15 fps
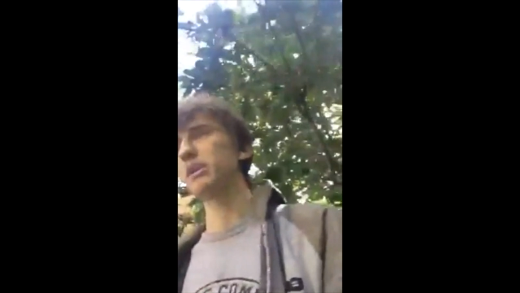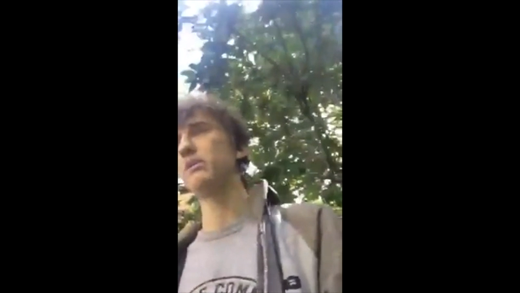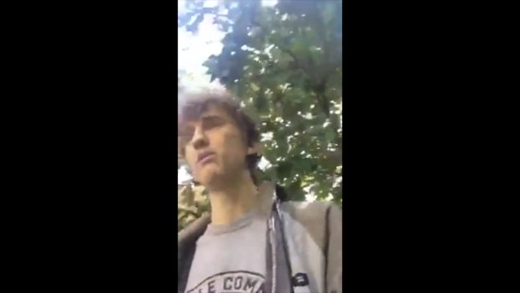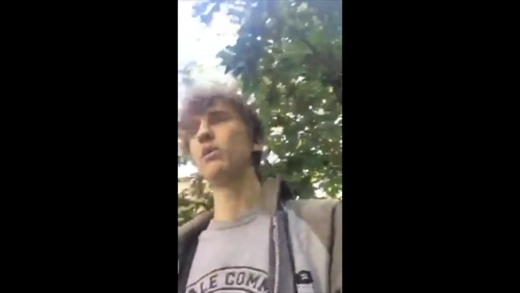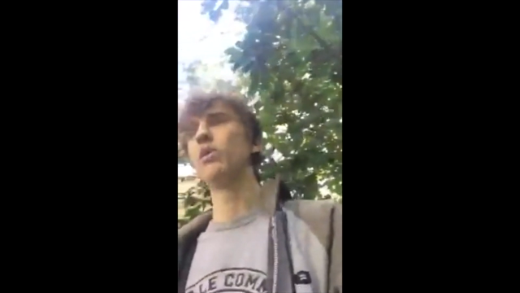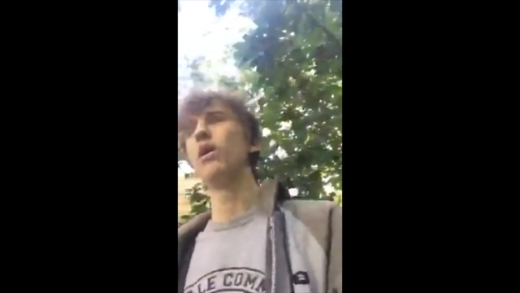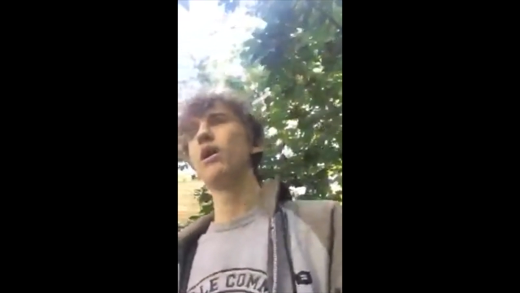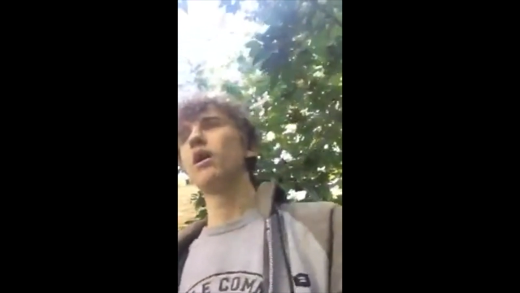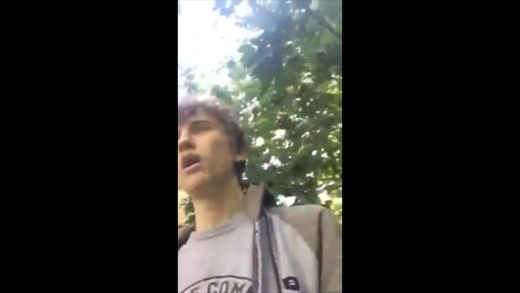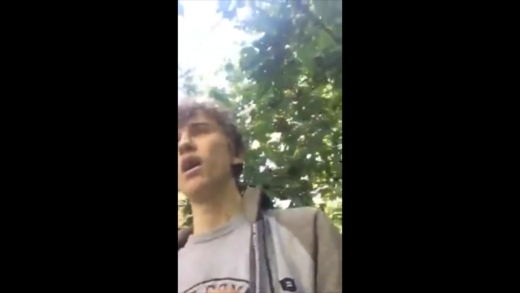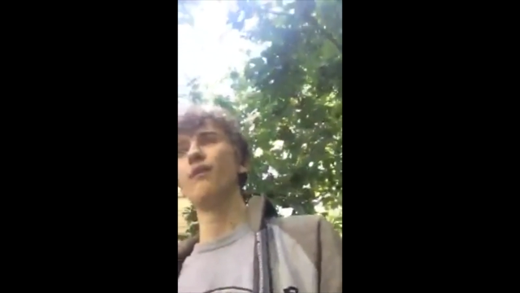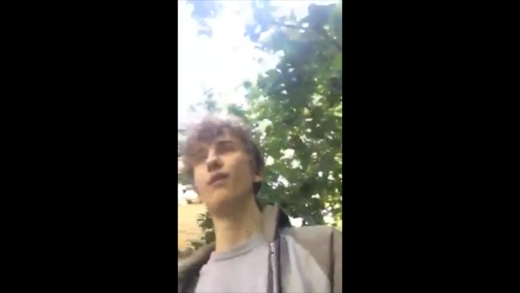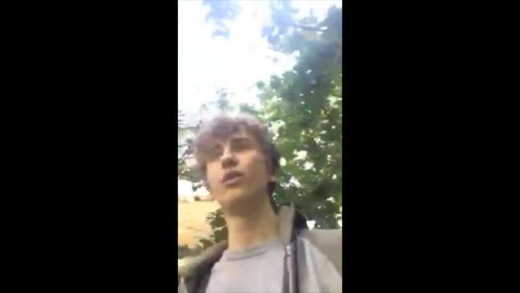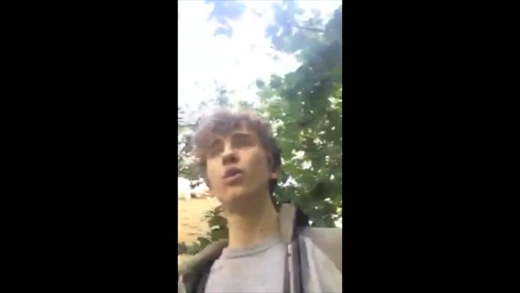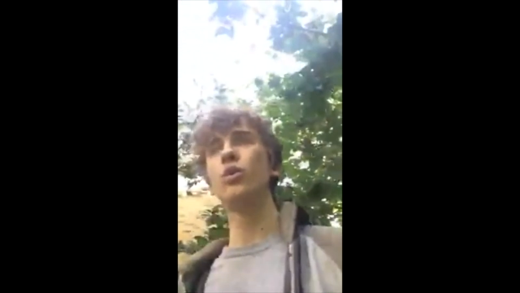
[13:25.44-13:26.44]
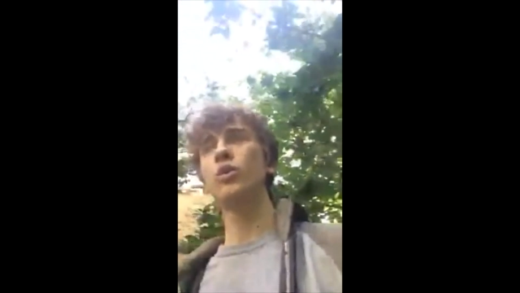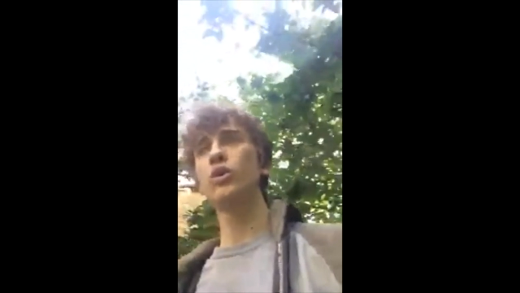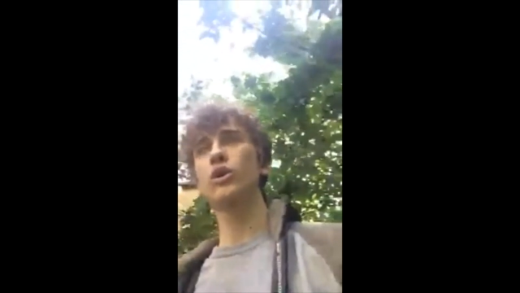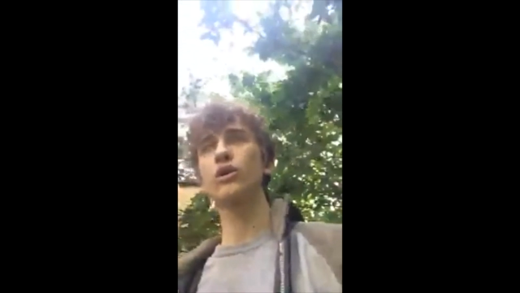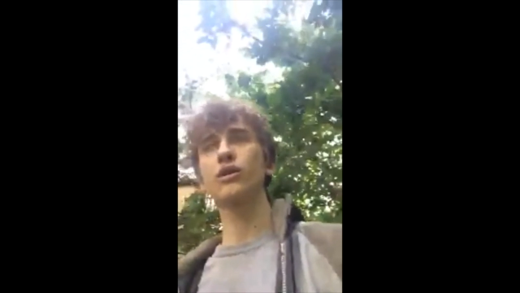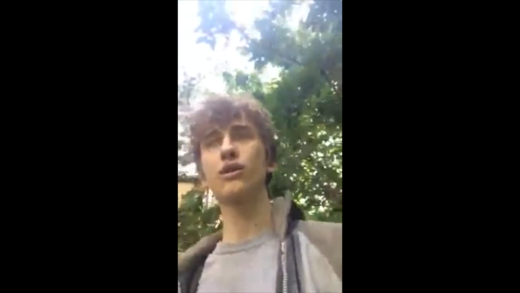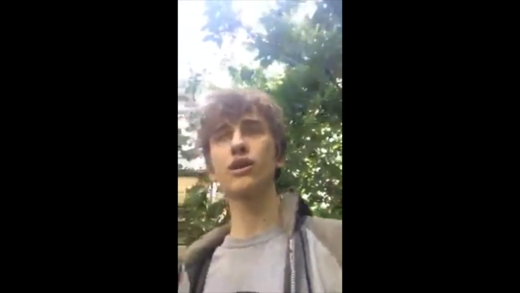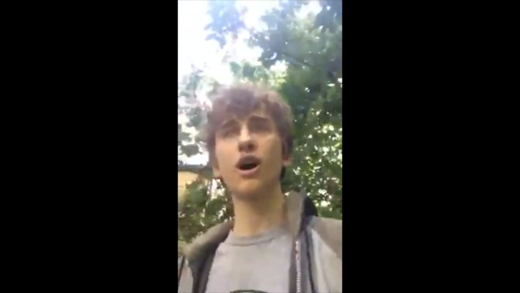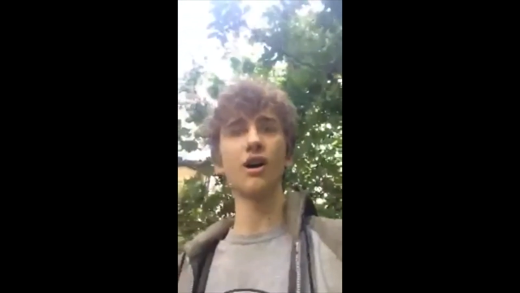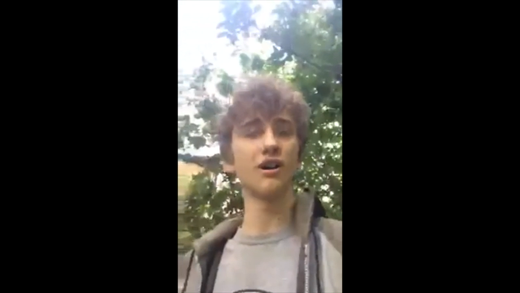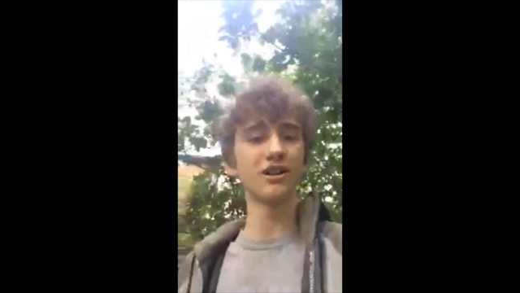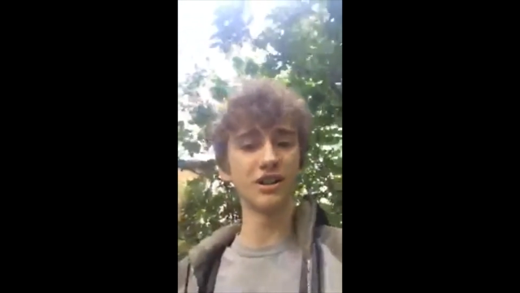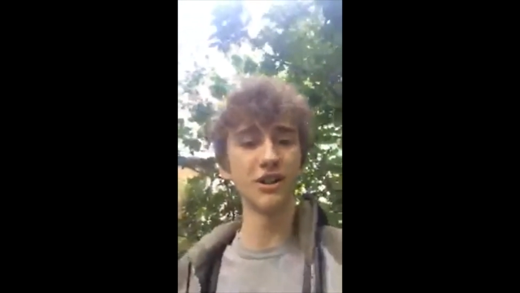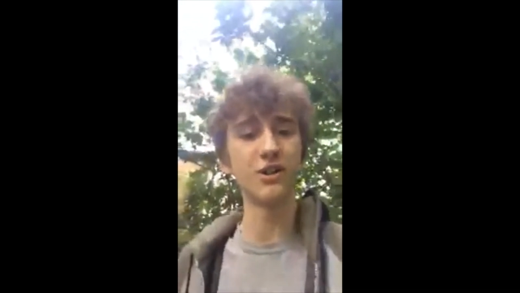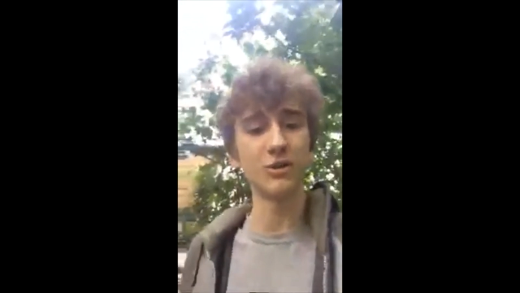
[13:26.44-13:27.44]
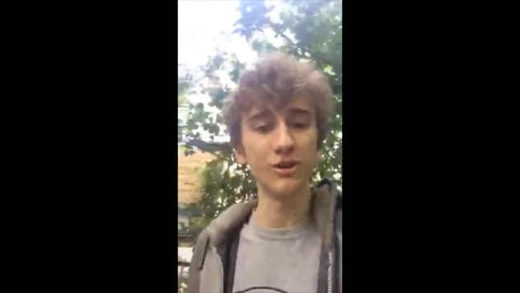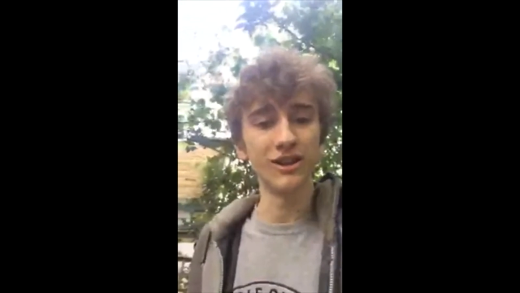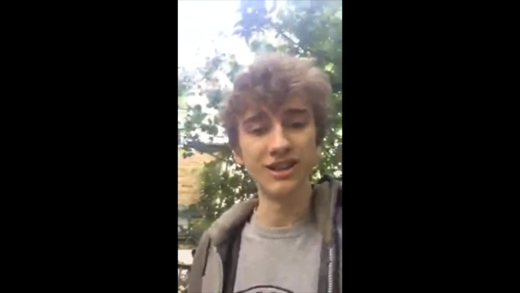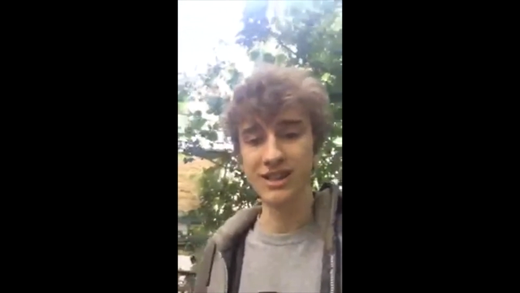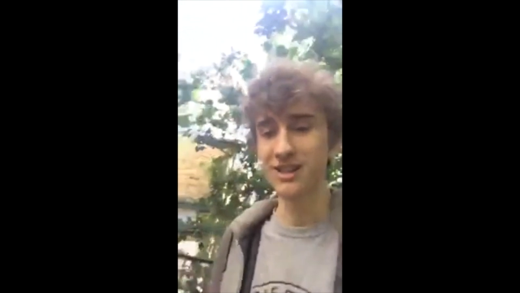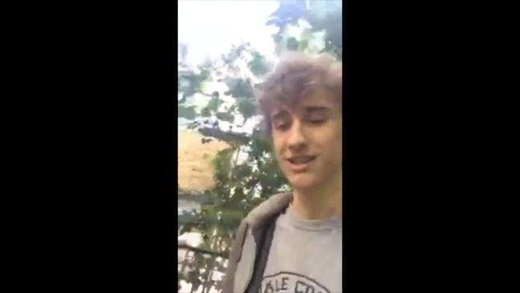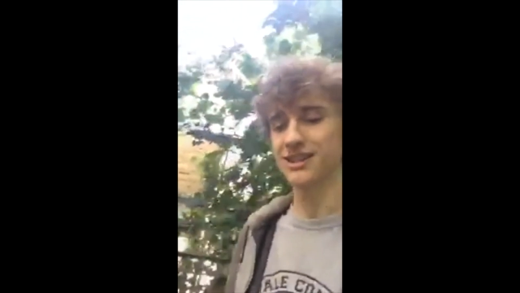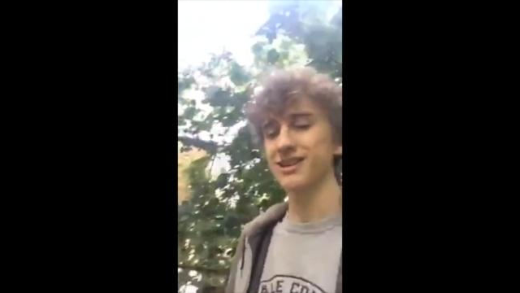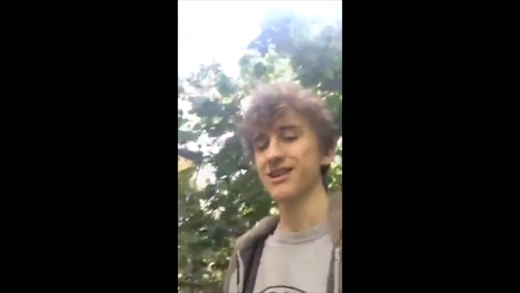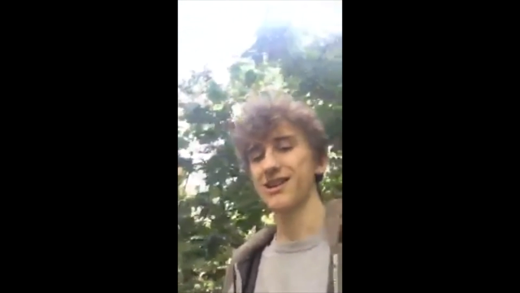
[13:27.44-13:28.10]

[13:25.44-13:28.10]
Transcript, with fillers: to people of all colors and creeds,